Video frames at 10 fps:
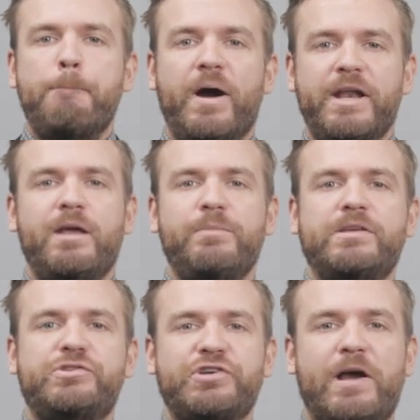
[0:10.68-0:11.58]
My name
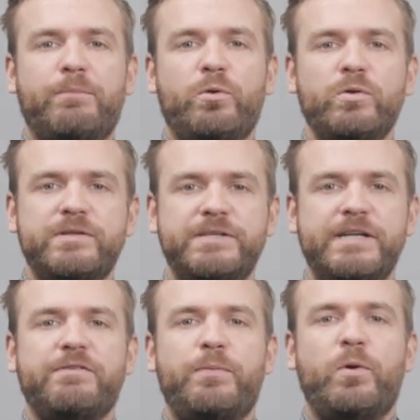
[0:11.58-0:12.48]
is Jack Ball,
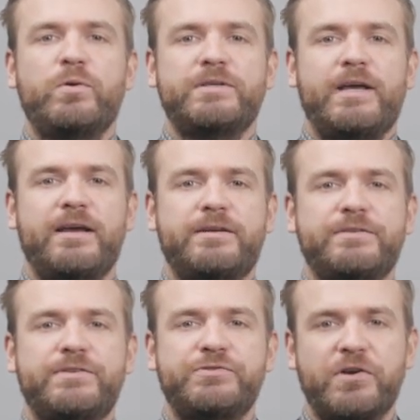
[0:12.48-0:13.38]
senior reporter at
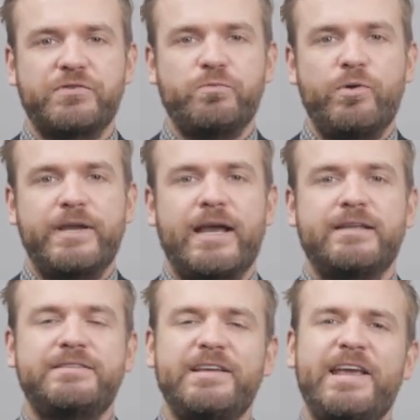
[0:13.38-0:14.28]
Construction Week,
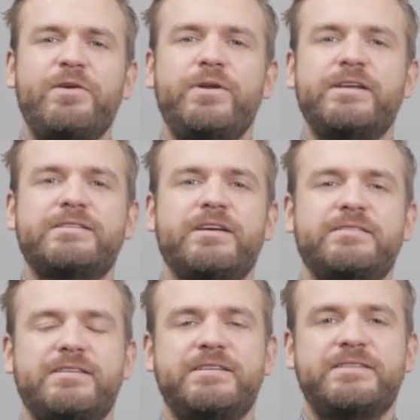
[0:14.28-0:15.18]
and today we
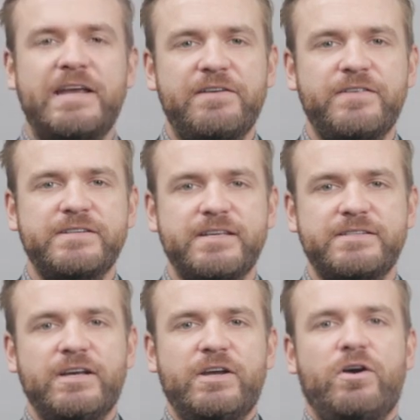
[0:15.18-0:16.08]
discuss the state
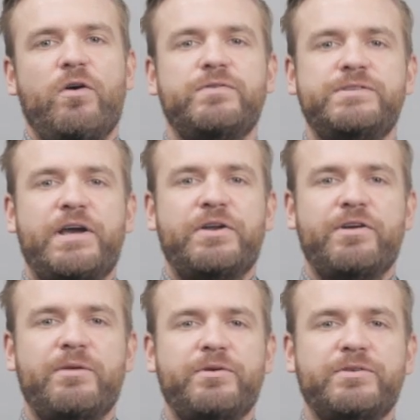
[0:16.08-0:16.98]
visit of Saudi
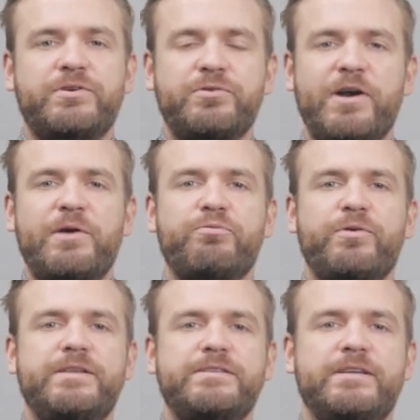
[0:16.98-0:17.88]
Arabia's Crown
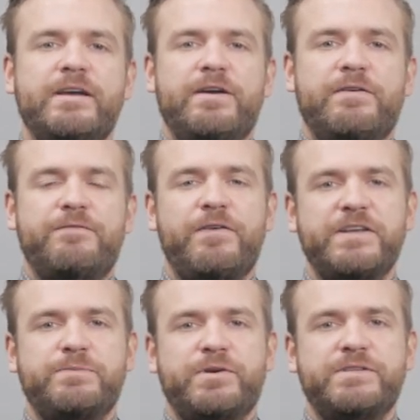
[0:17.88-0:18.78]
Prince,
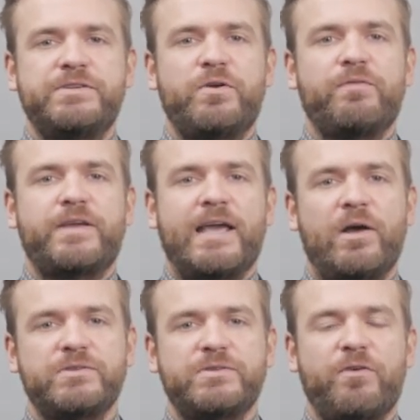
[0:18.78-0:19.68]
Vice President of the
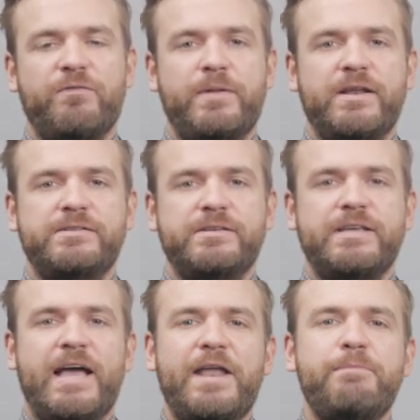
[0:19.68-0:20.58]
Council of
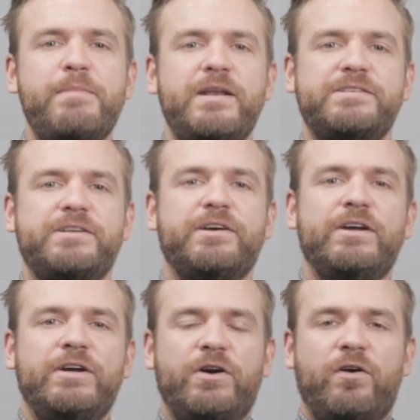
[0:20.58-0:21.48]
Ministers and Minister
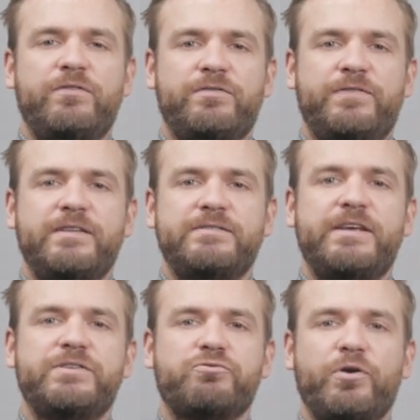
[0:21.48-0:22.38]
of Defense,
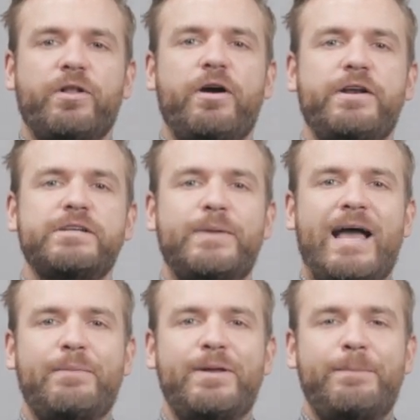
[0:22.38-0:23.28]
His Royal Highness
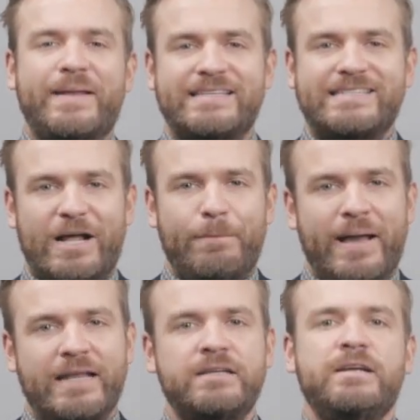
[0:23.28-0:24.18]
Mohammed Bin
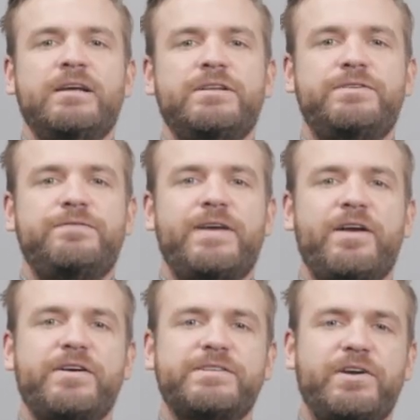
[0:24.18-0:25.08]
Salman, to
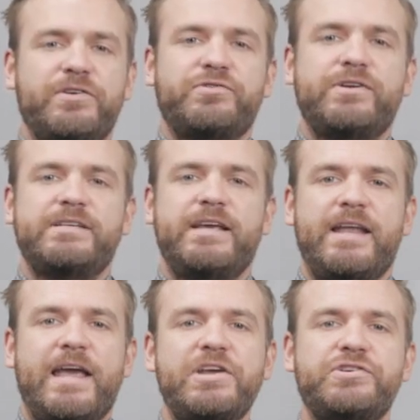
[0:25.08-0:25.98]
various countries
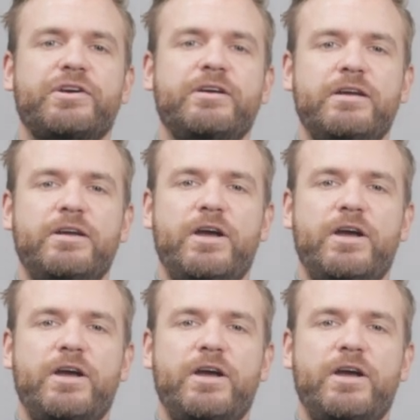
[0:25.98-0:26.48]
in Asia